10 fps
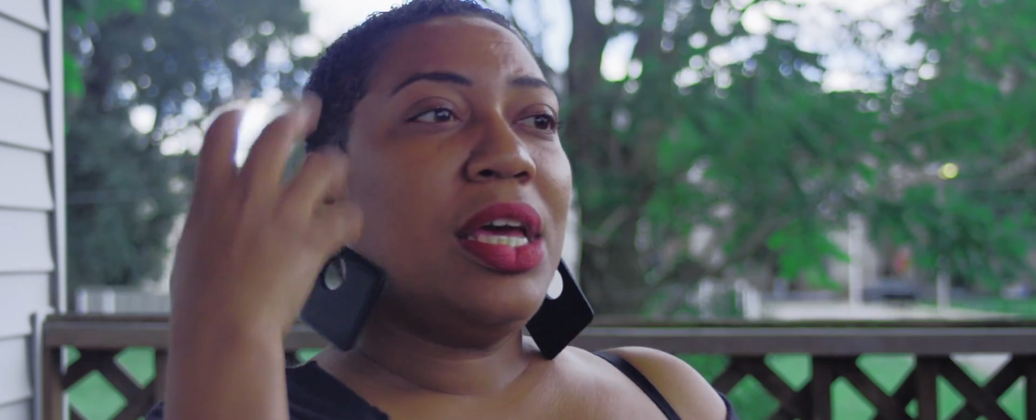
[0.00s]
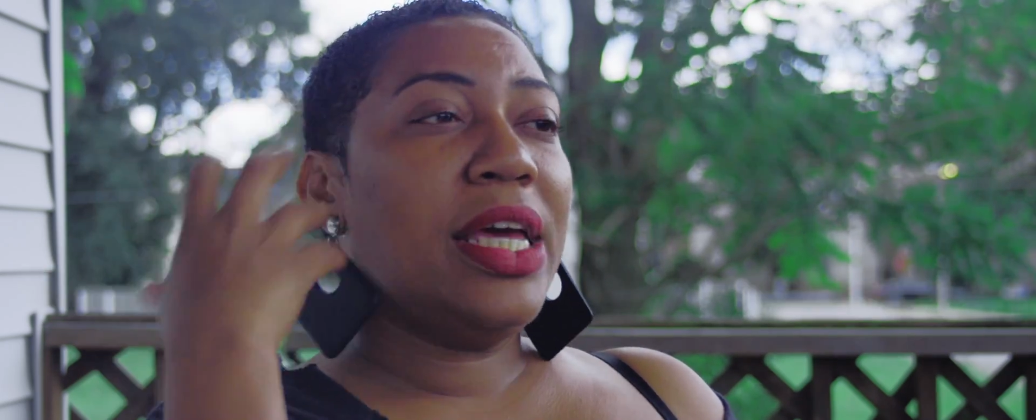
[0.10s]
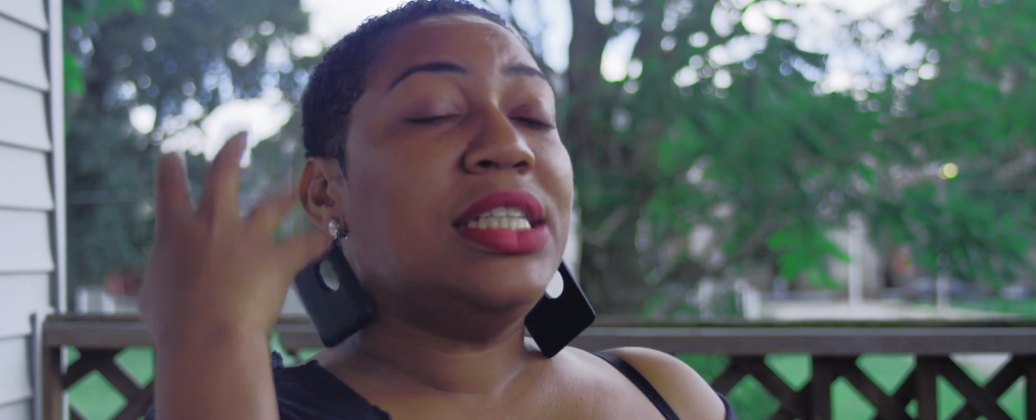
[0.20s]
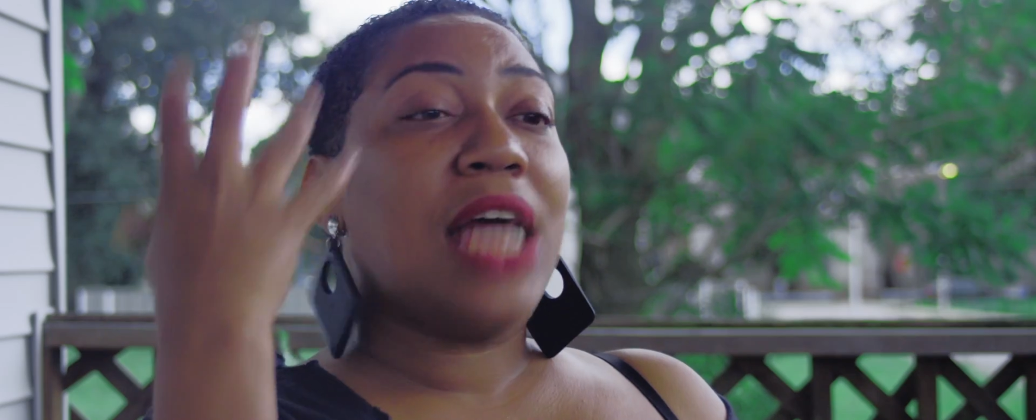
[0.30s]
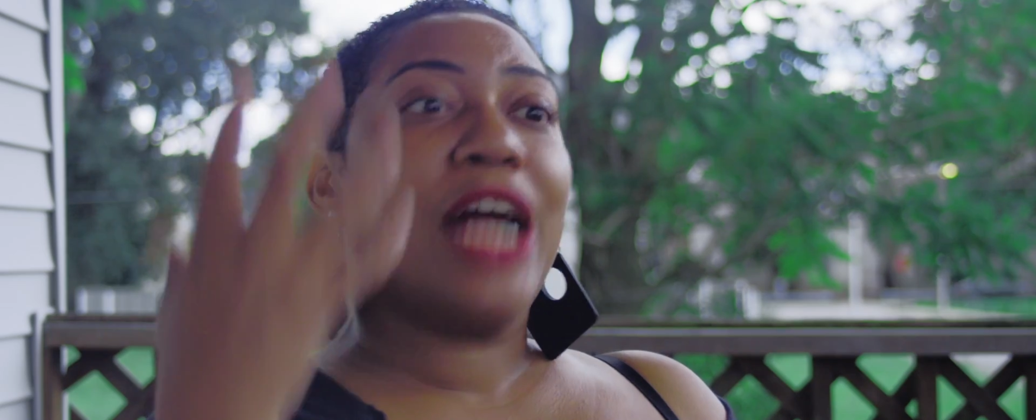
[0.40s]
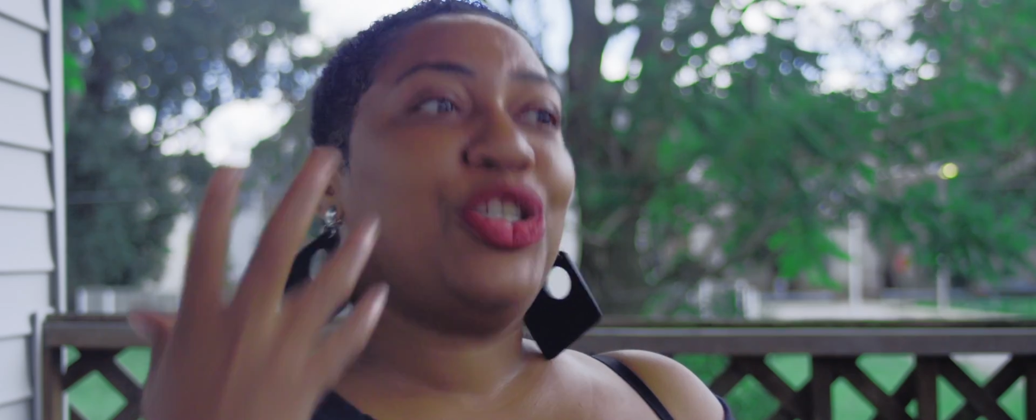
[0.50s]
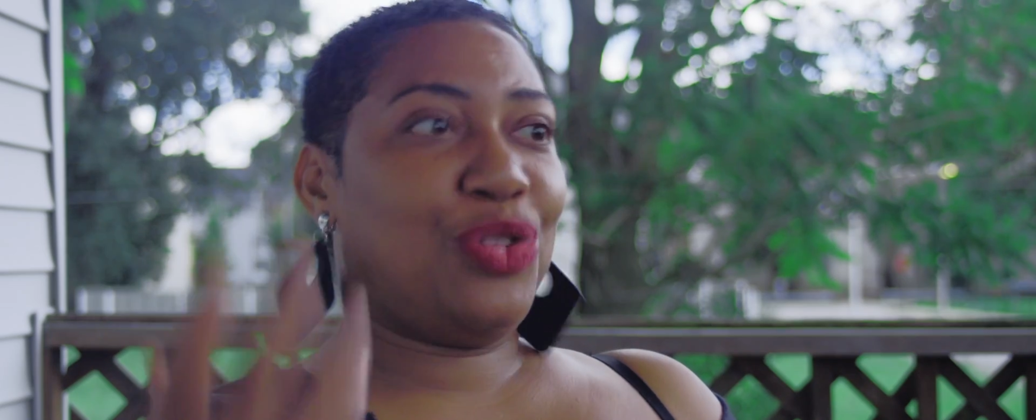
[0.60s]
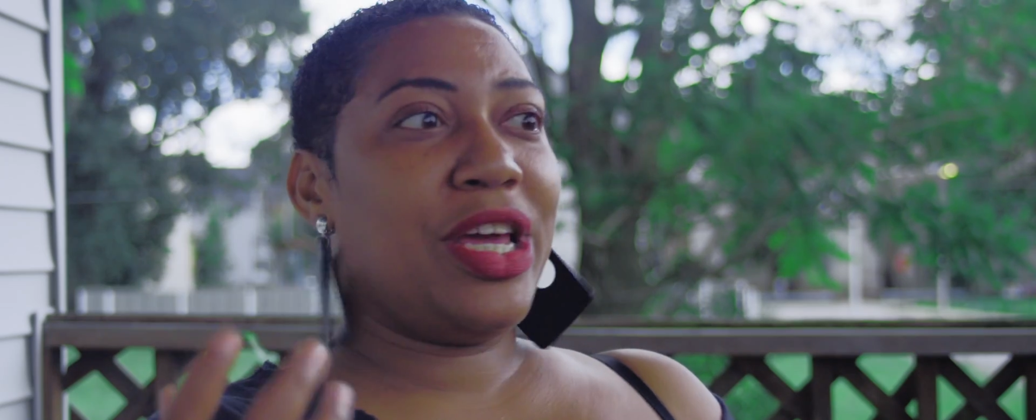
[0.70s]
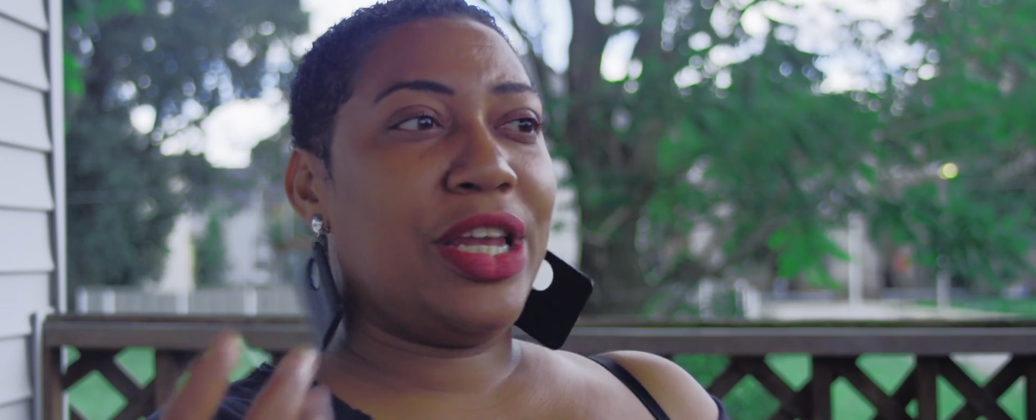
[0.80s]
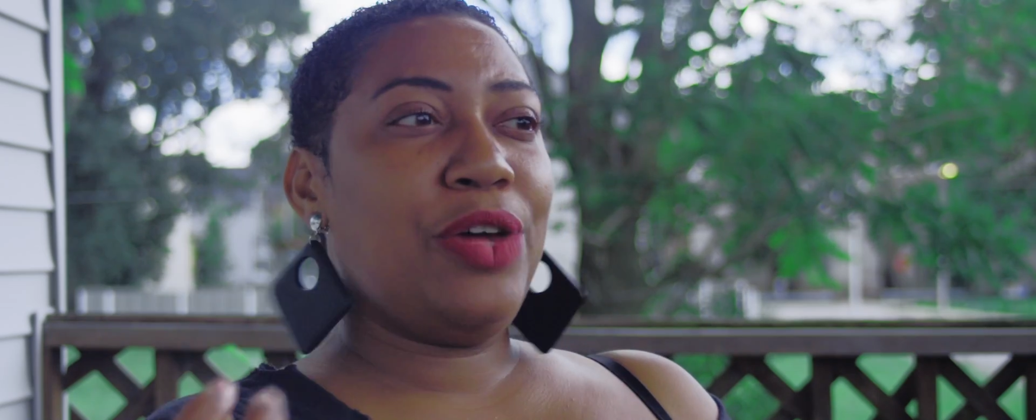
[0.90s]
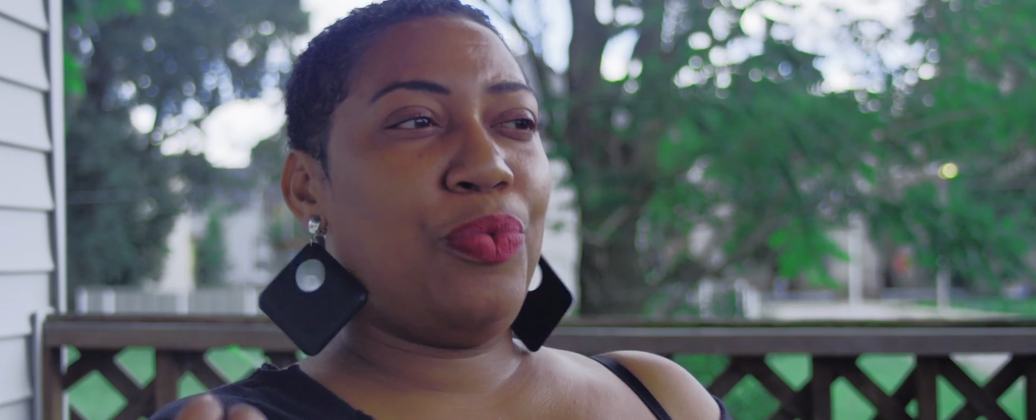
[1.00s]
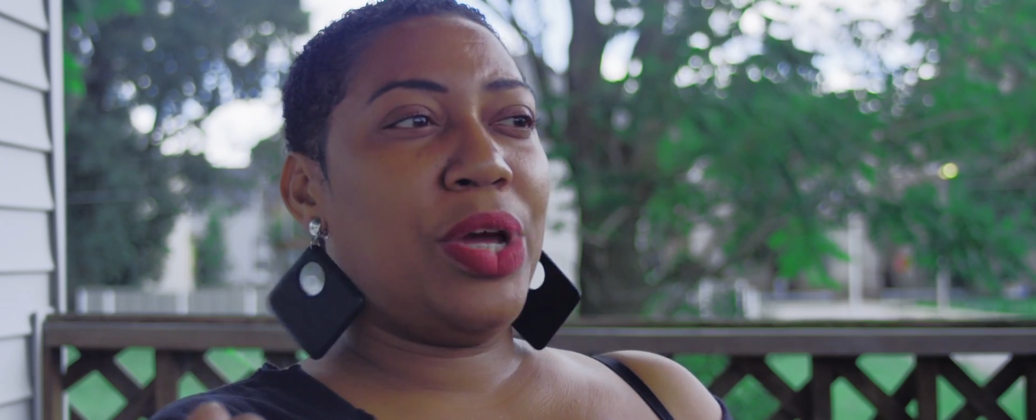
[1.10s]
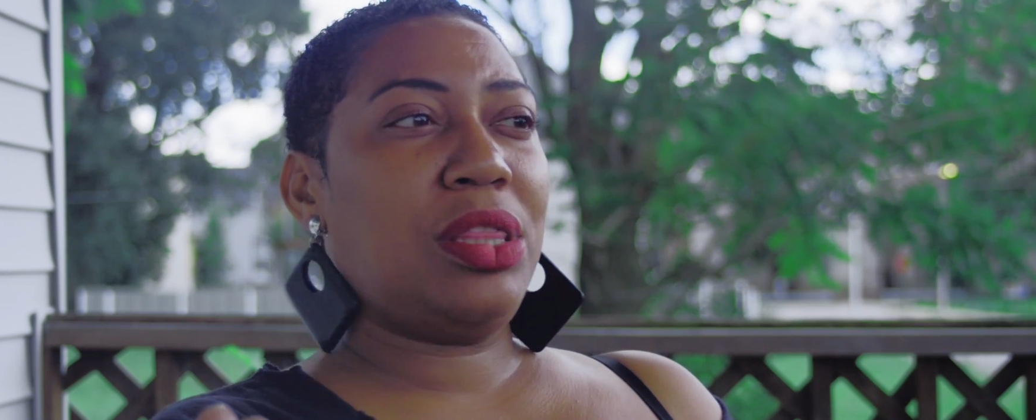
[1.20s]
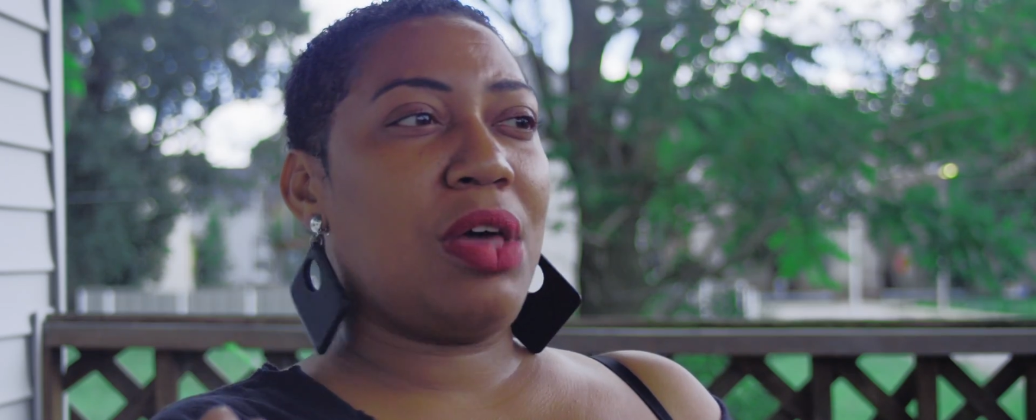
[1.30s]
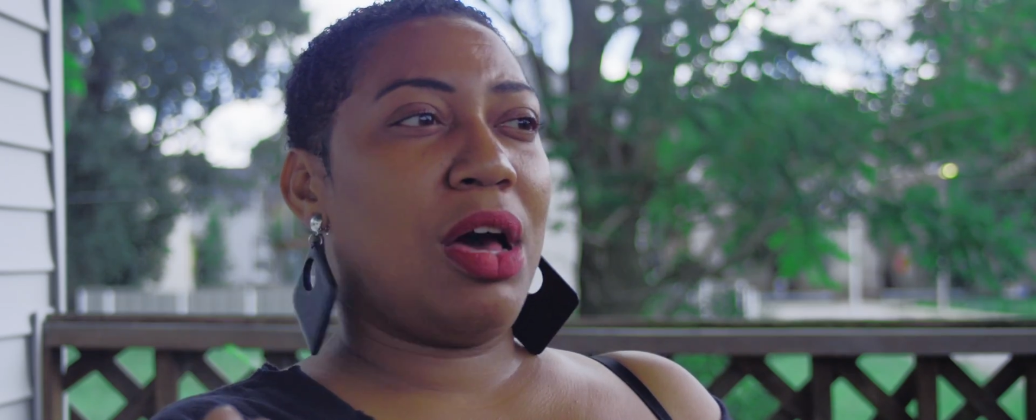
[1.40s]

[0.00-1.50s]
indoctrinated with